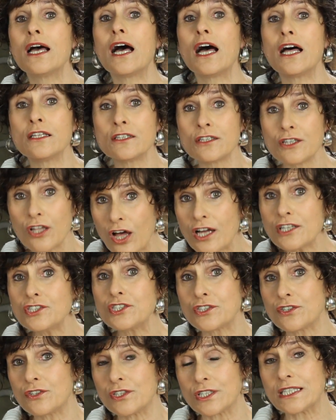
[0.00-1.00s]
A
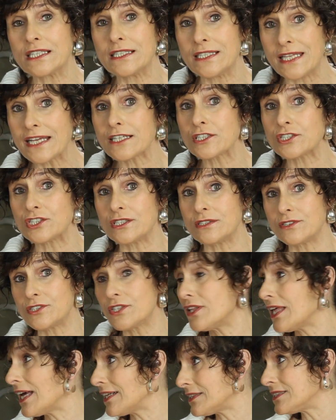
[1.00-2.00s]
logical connection to
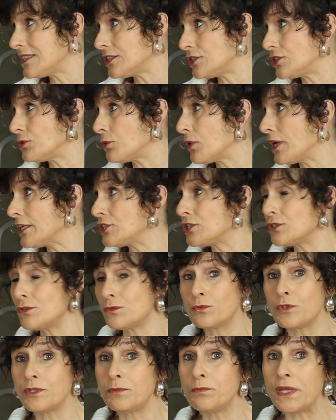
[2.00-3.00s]
that situation
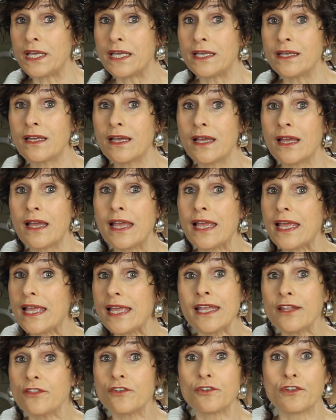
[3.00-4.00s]
would be
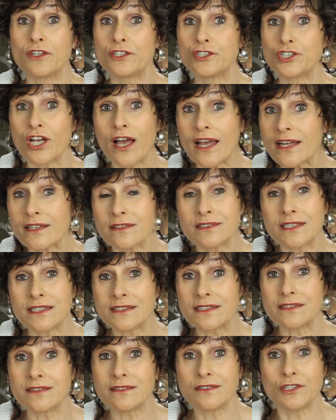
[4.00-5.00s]
either the child
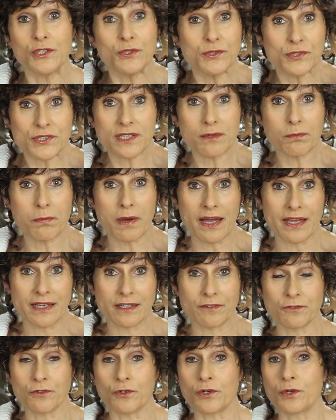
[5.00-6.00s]
doesn't use the bike
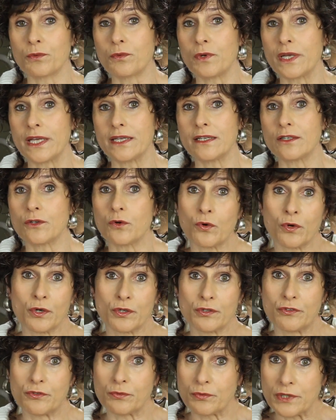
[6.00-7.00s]
for a week or
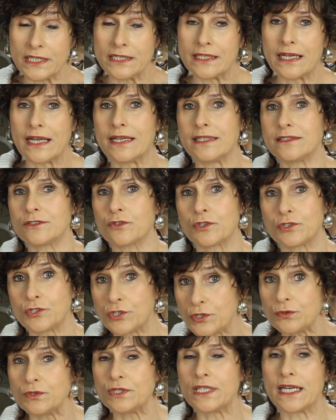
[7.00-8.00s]
3 days or
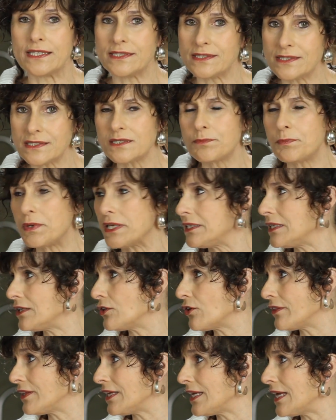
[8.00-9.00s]
2 days, depending
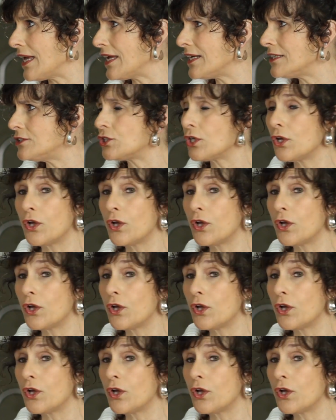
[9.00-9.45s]
on the age,